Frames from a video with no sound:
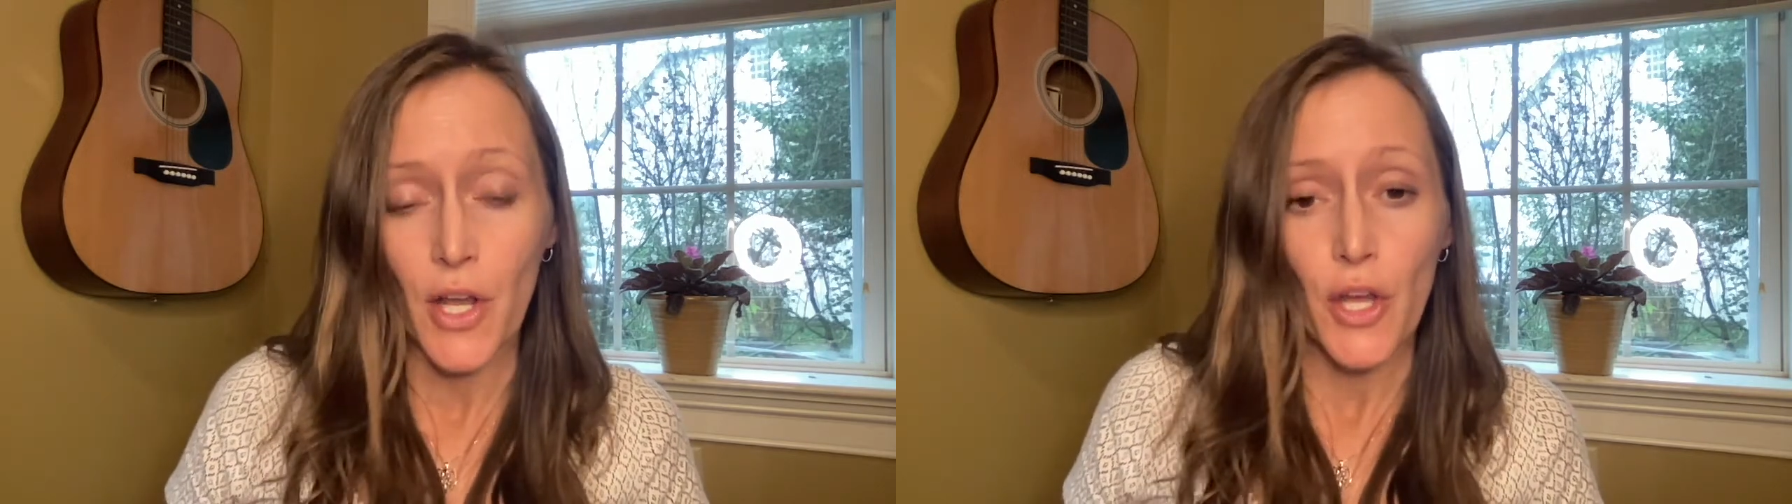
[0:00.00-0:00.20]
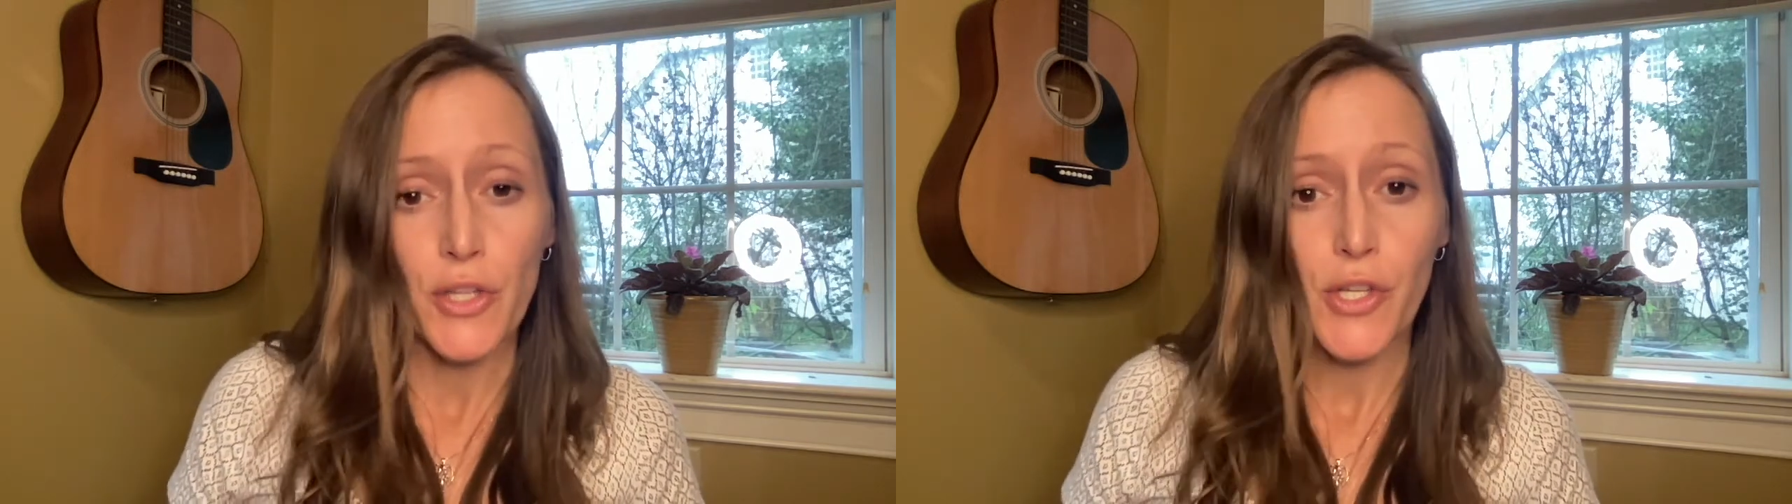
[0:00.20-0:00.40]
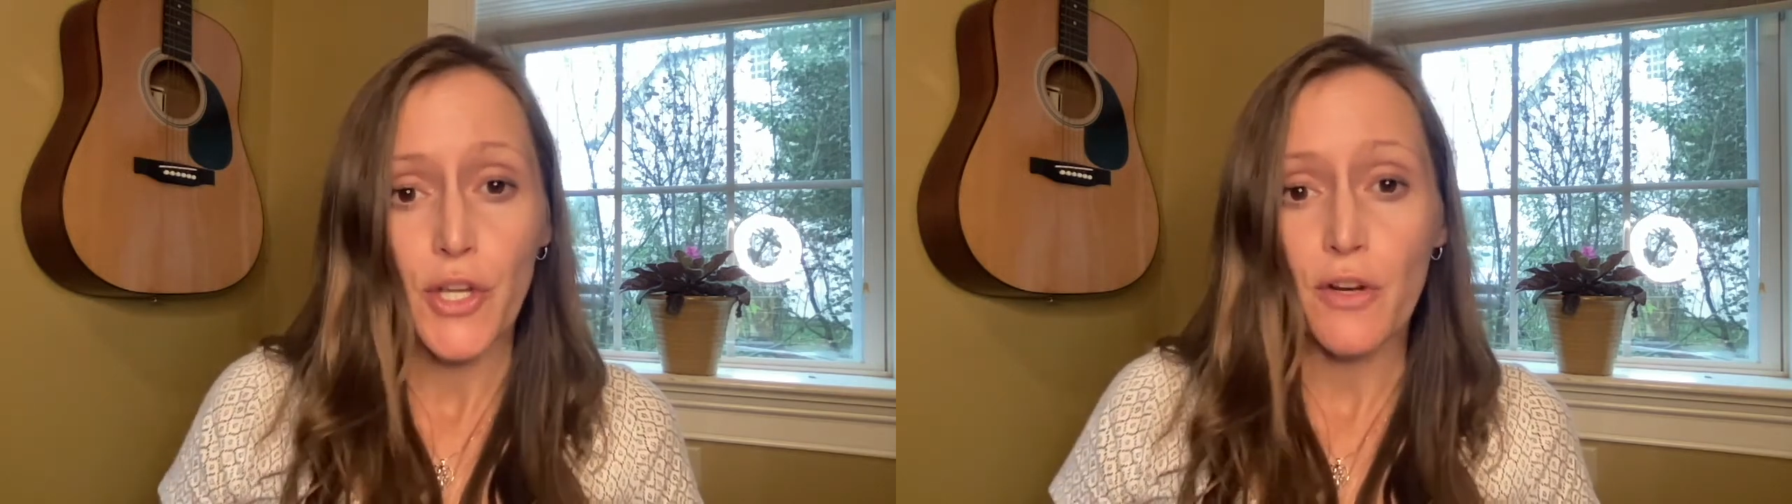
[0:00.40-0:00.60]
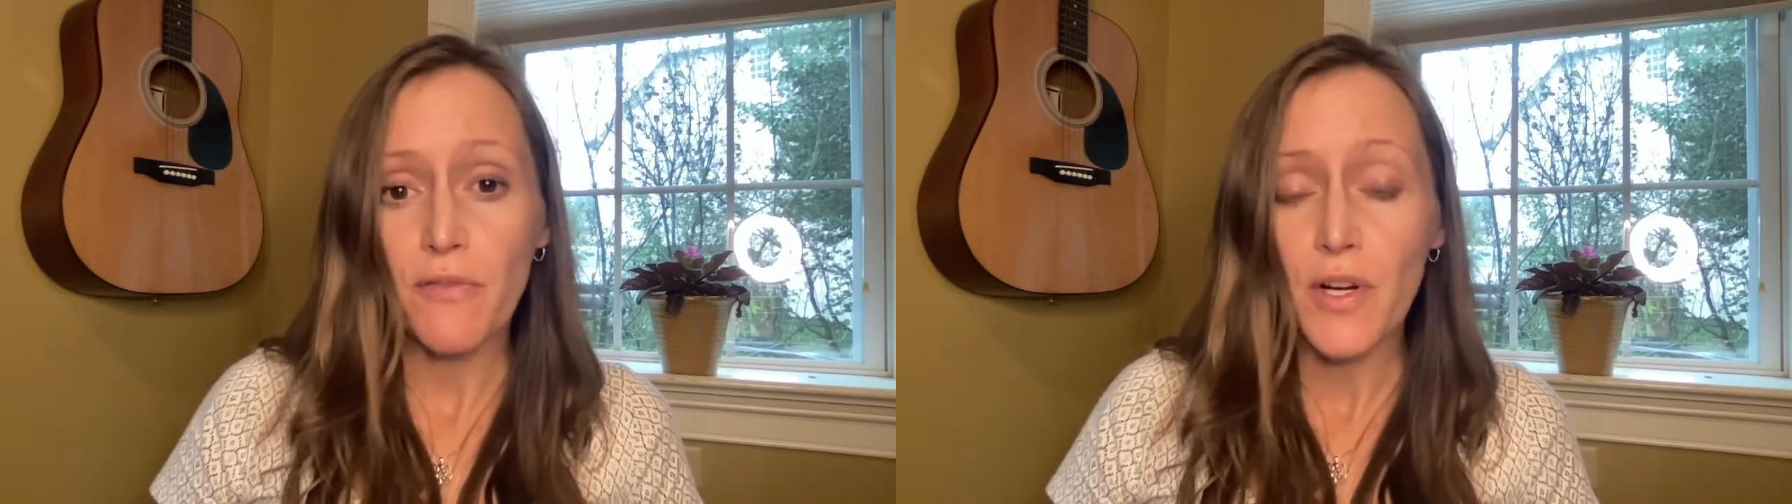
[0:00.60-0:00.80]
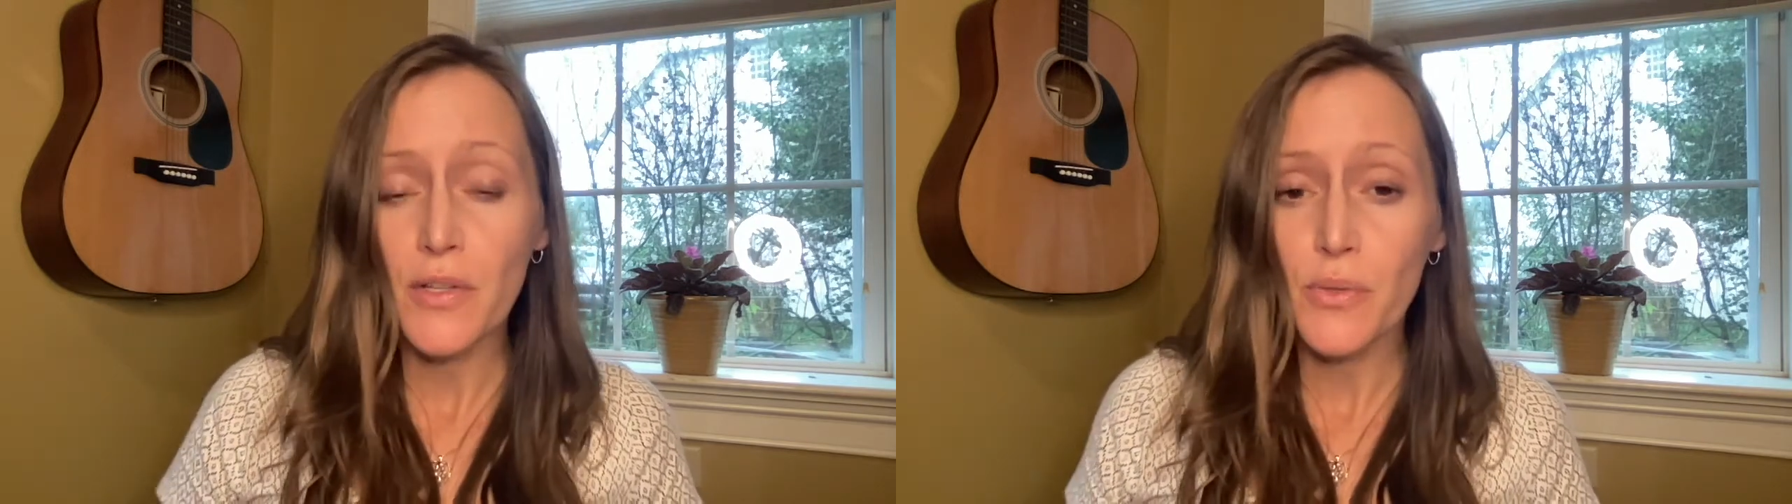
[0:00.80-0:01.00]
So your
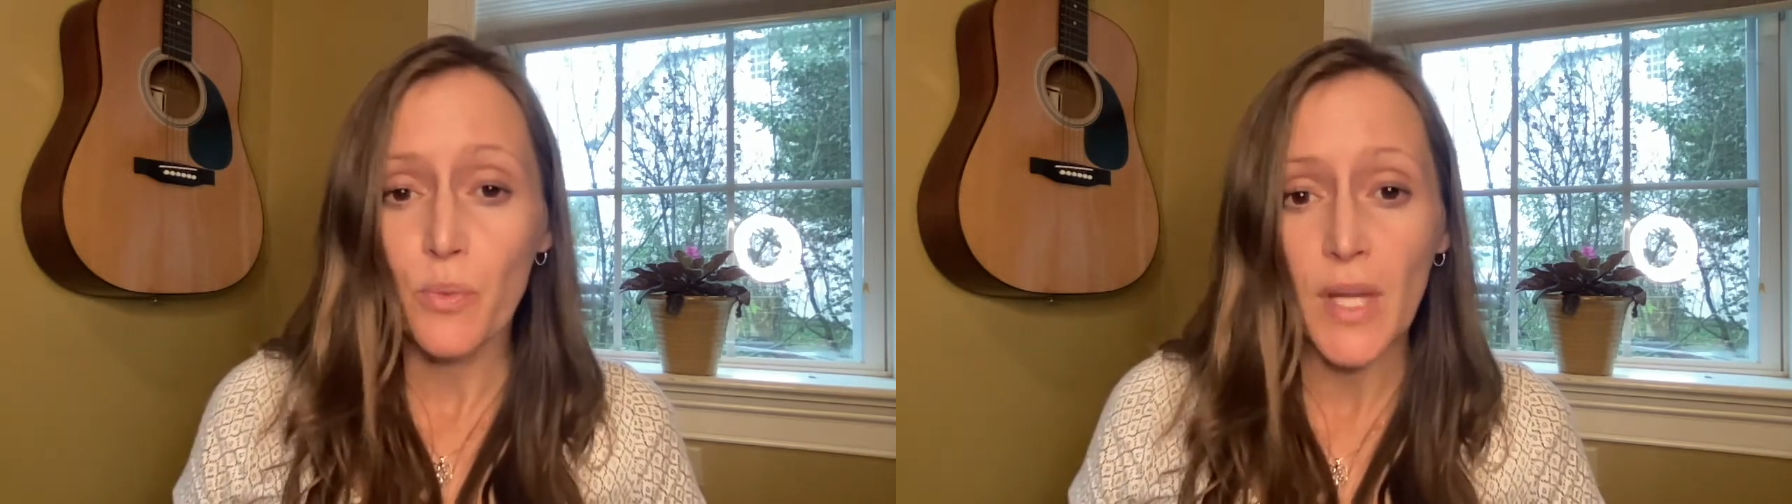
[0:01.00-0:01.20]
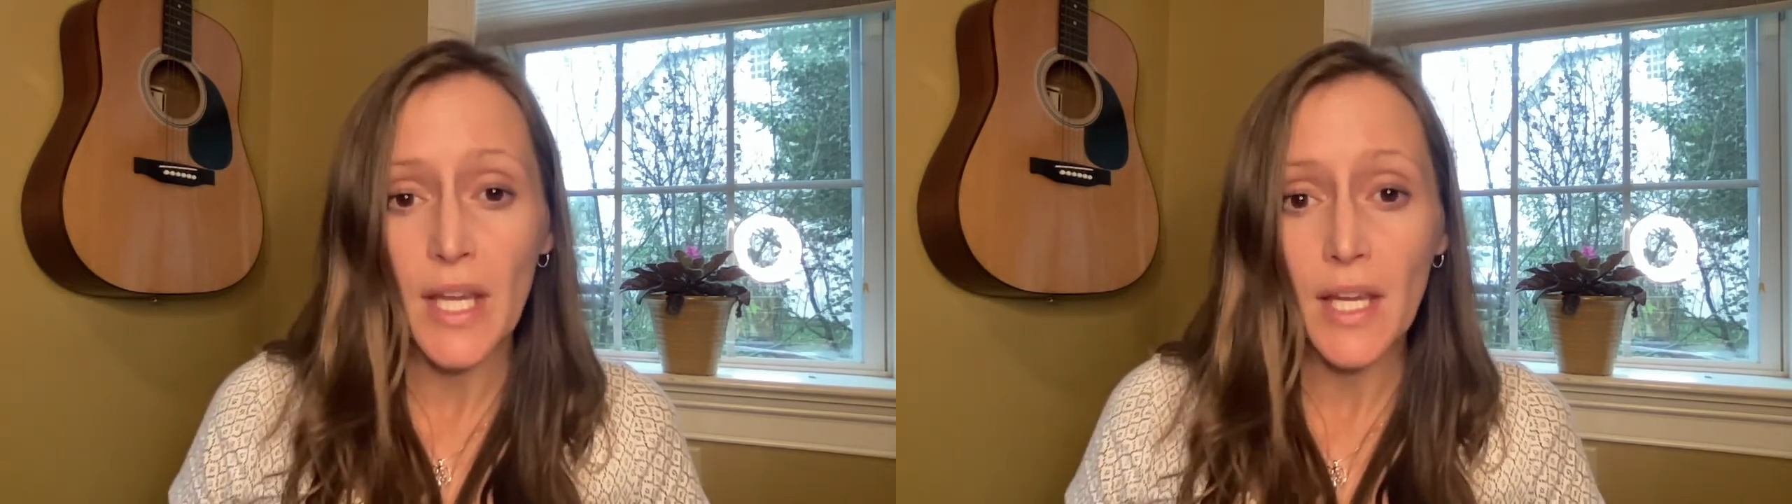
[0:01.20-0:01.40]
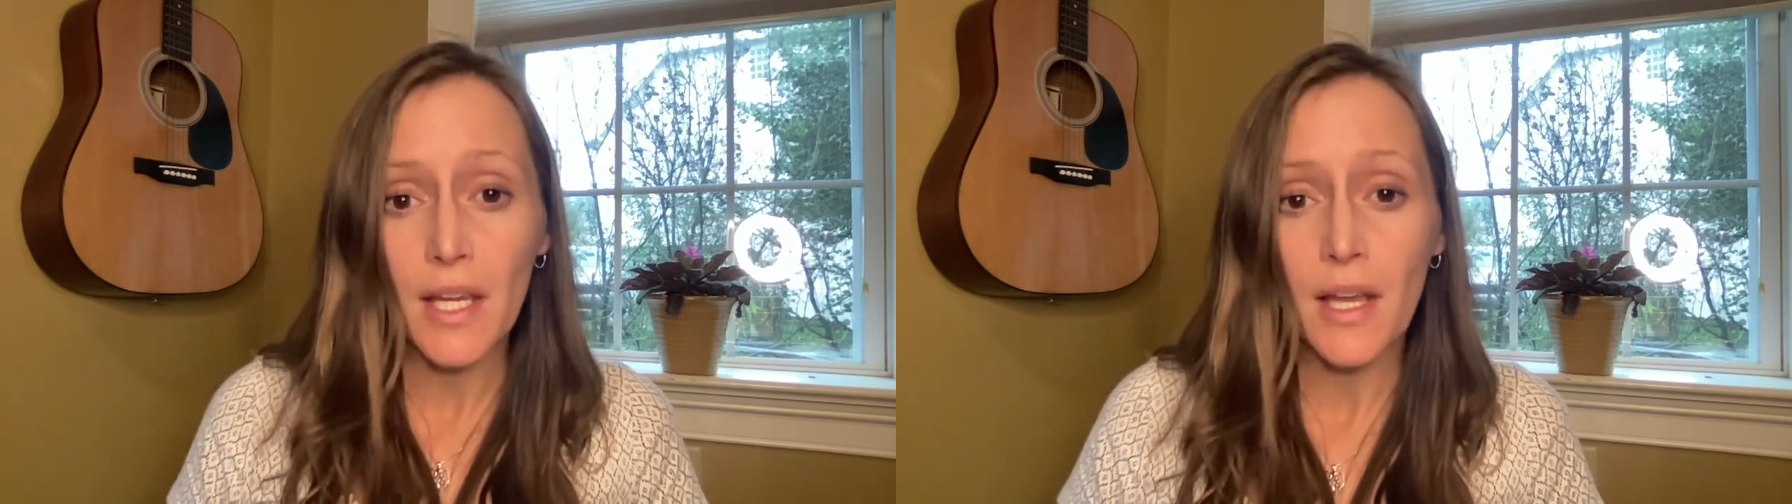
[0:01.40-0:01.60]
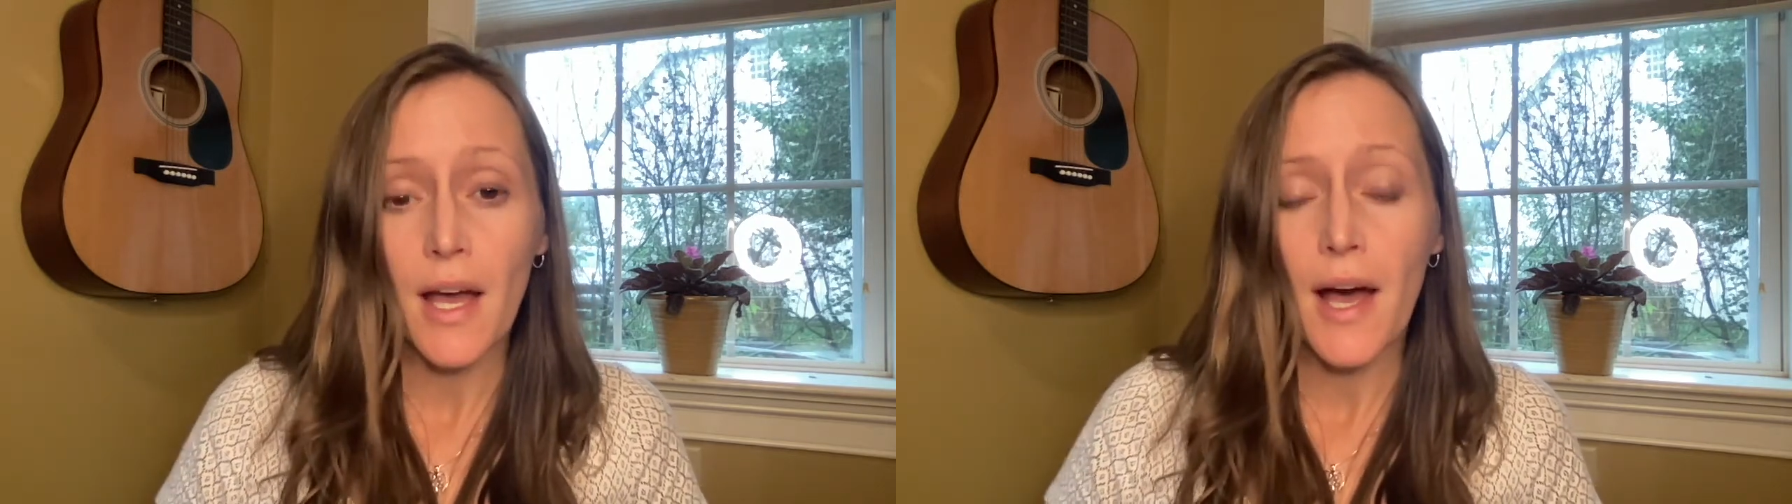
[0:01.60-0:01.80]
first week,